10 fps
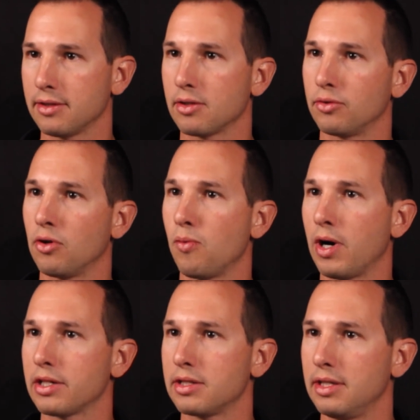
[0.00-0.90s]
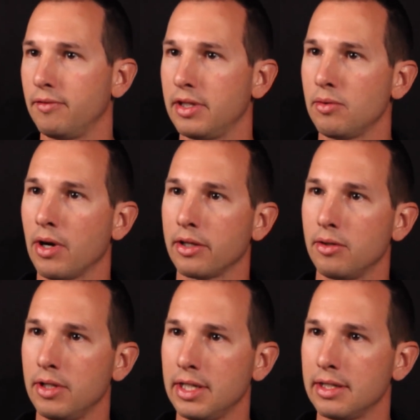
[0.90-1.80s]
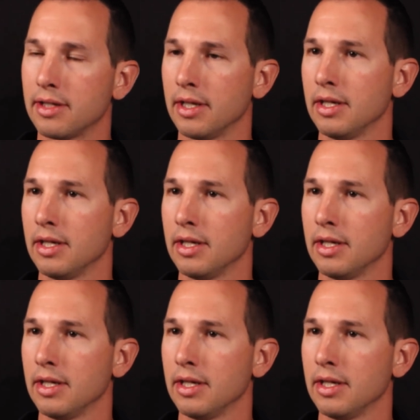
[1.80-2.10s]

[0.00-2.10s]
So don't watch TV while you eat,